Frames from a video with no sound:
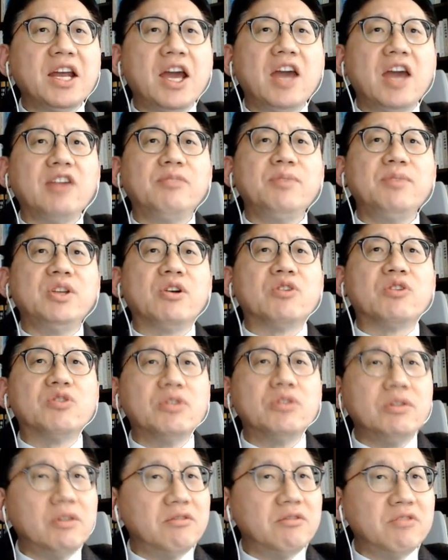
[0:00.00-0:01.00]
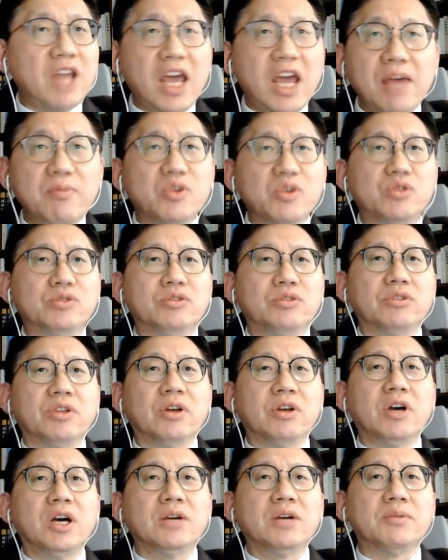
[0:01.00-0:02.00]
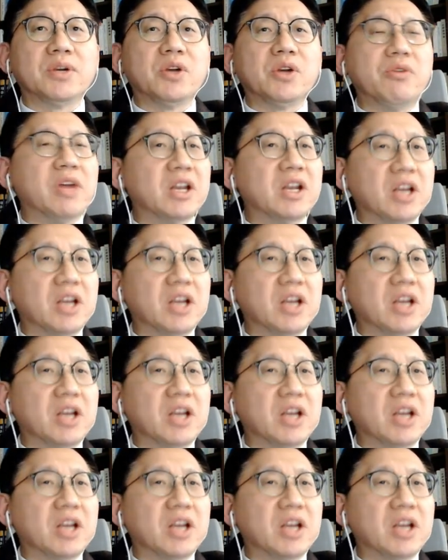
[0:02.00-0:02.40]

has been a good neighborhood of Korean